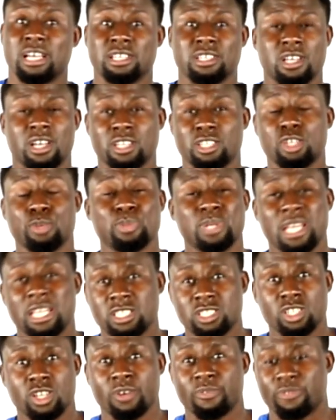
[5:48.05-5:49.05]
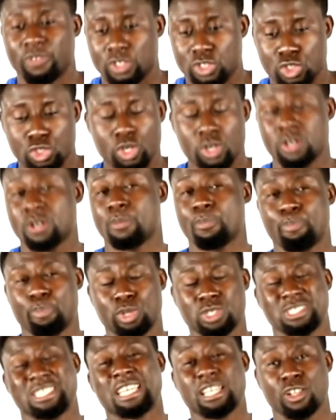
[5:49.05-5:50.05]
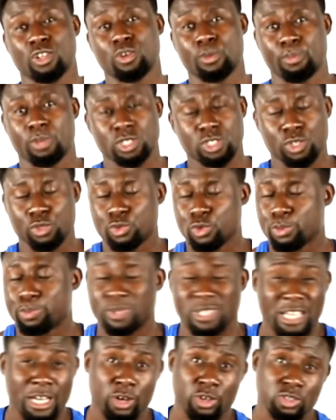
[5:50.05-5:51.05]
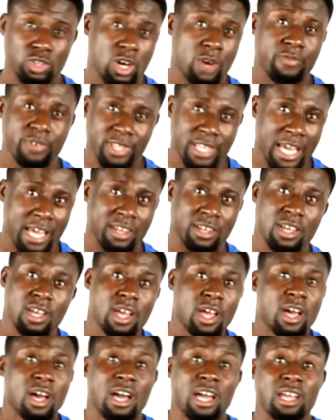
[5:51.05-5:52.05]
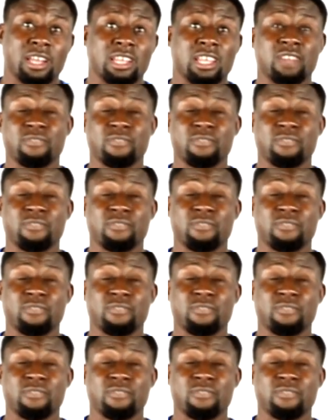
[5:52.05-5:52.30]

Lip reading: accumulation of a certain particular muscle group, then I'll cover that. And